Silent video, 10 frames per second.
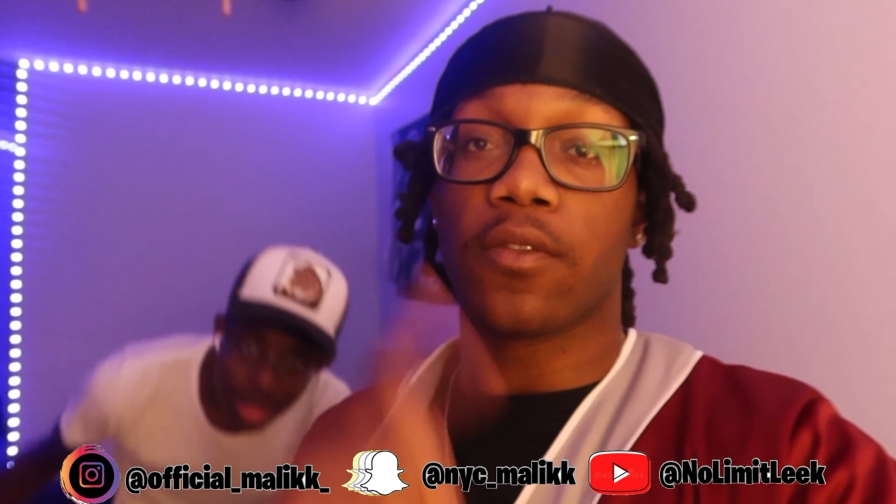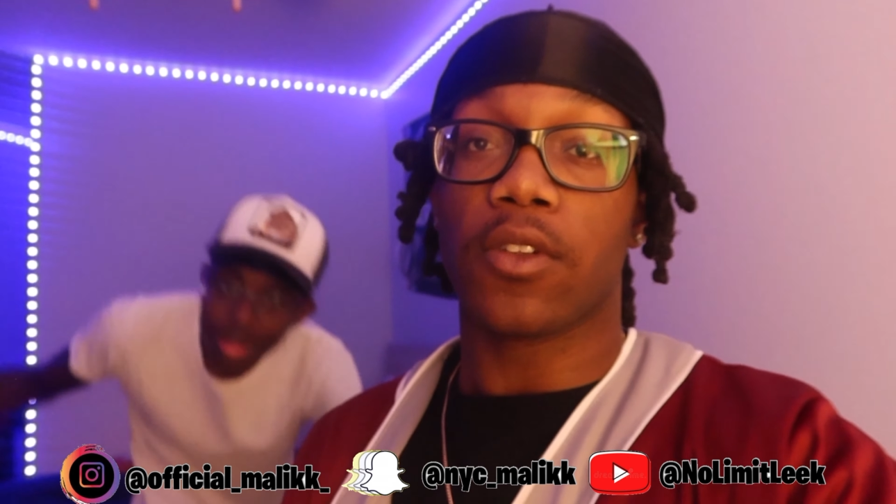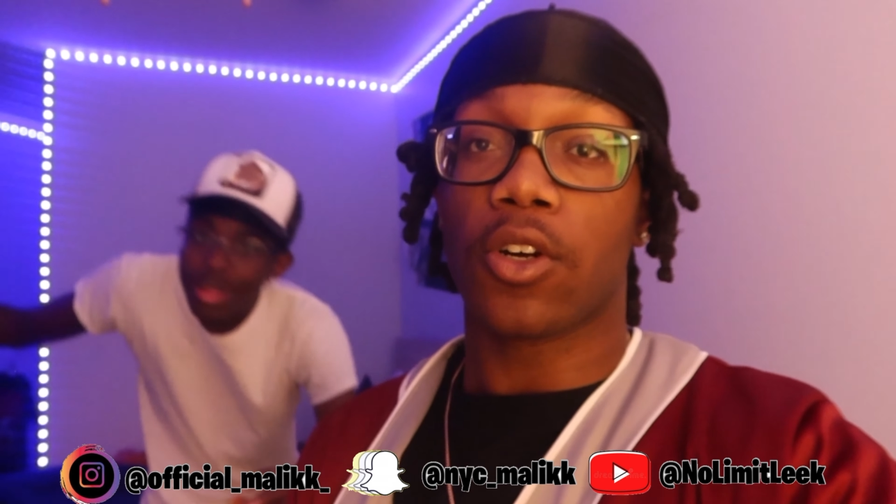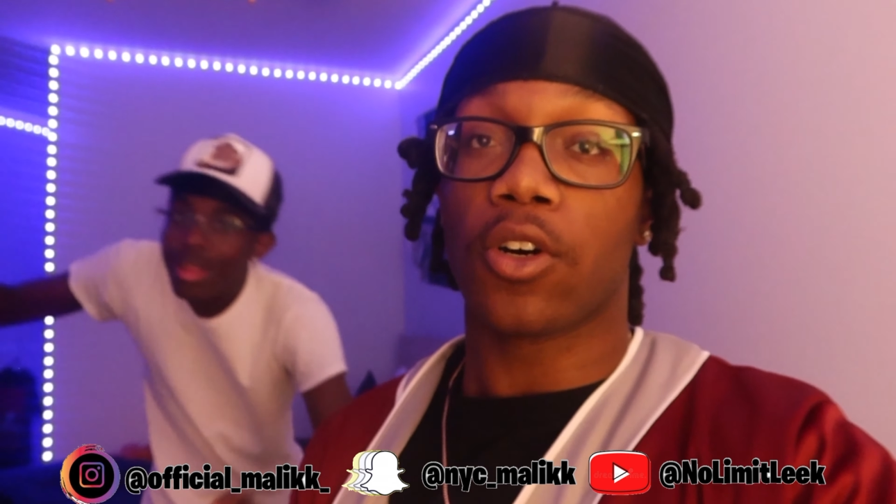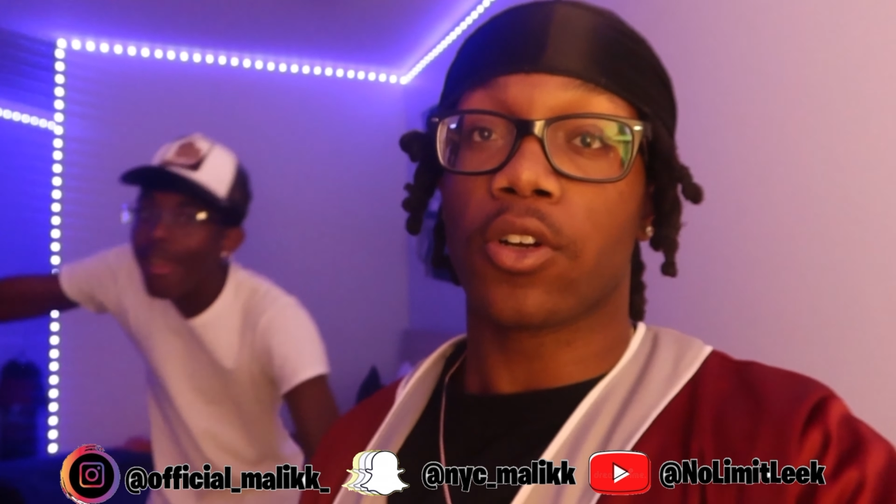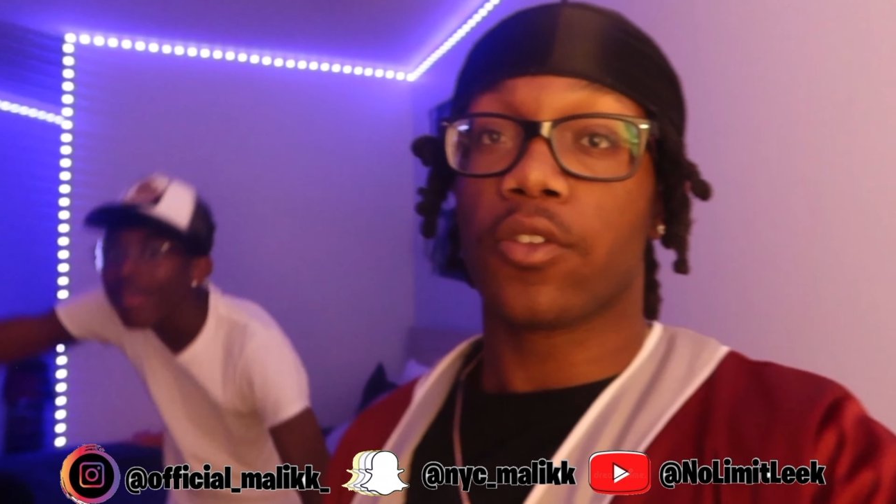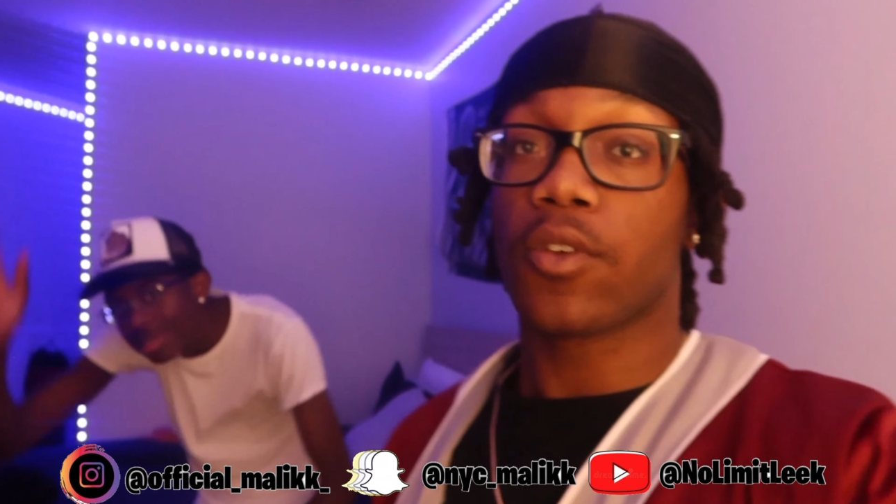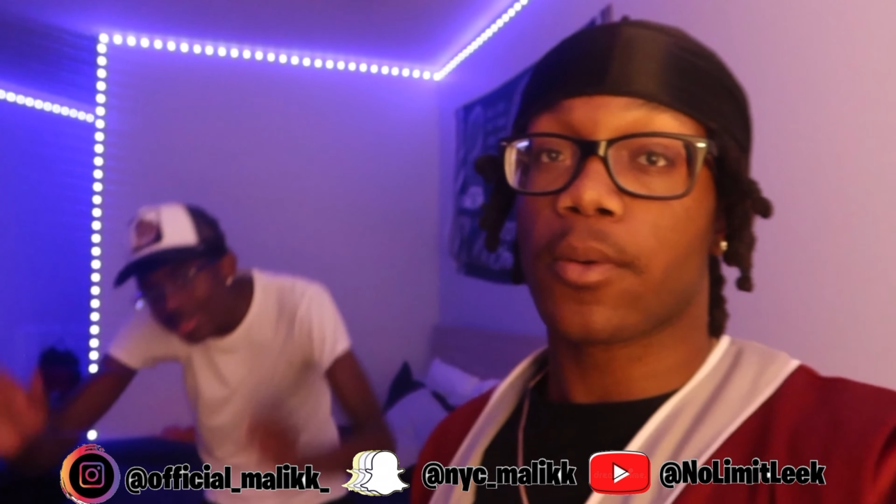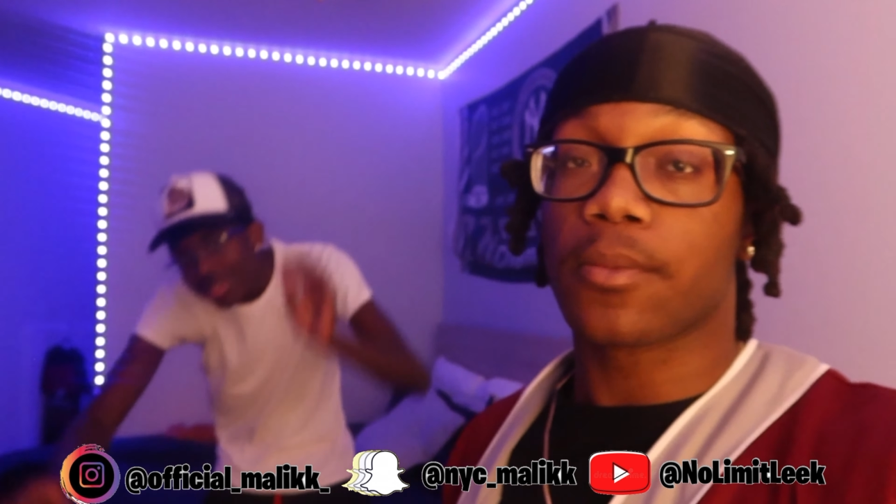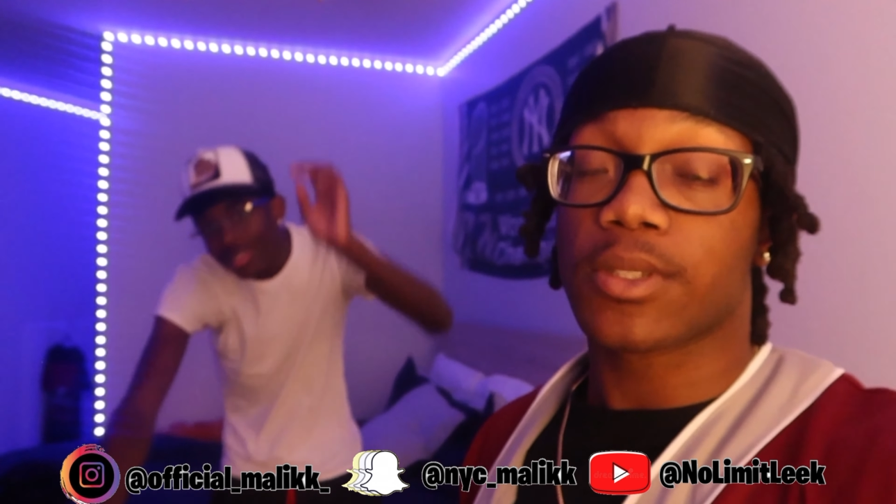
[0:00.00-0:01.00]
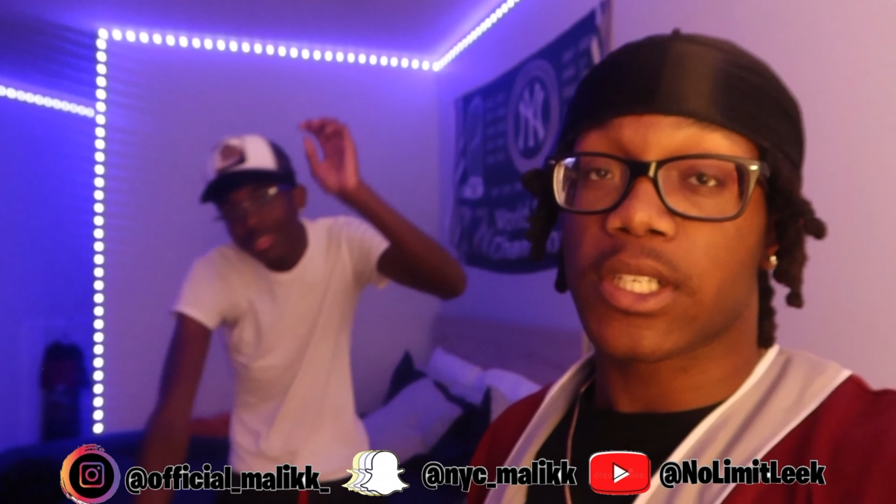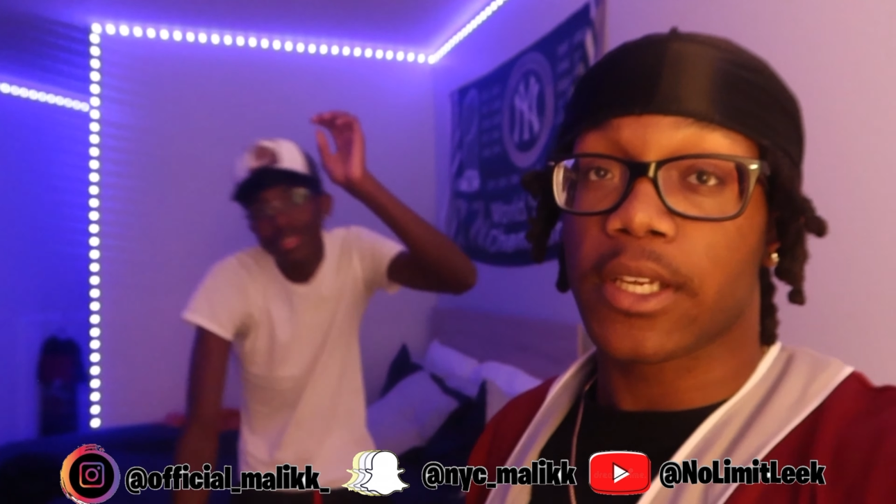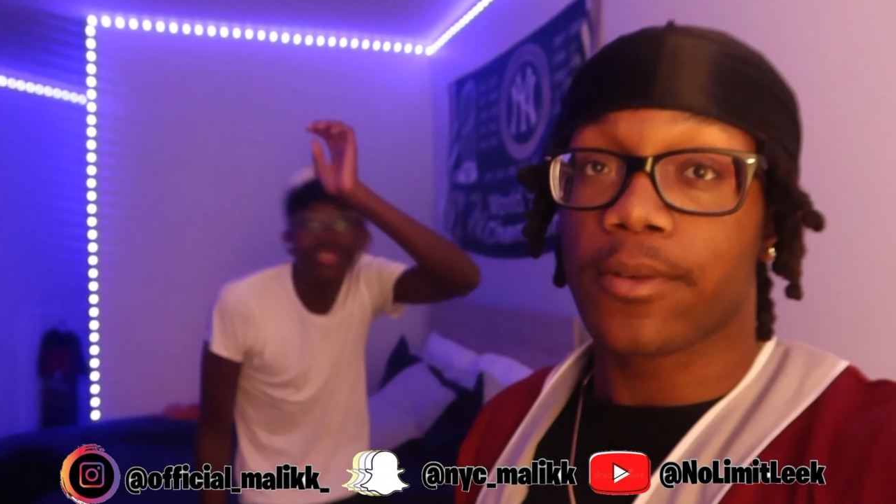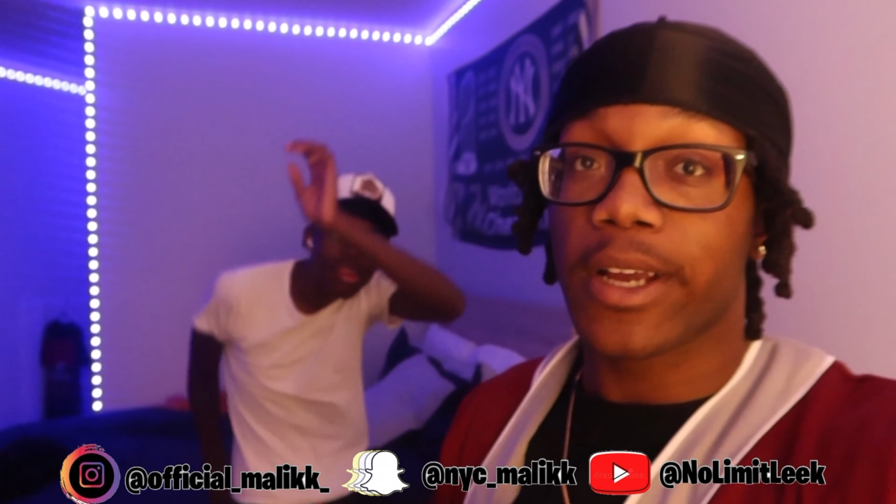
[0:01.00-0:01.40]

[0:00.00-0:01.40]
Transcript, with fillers: the vlog, you feel what I'm saying?